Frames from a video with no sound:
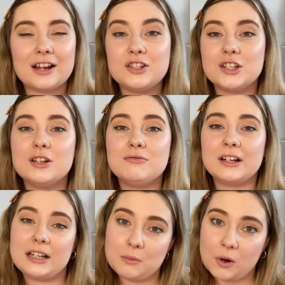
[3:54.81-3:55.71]
I do
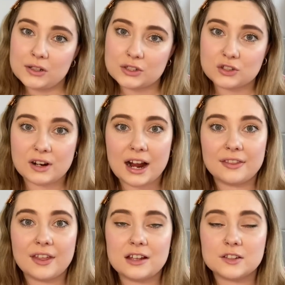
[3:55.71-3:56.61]
really want to
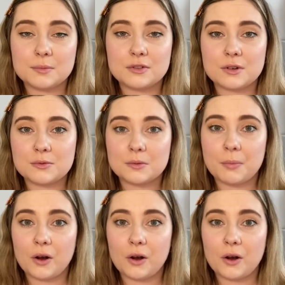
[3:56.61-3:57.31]
try their subscription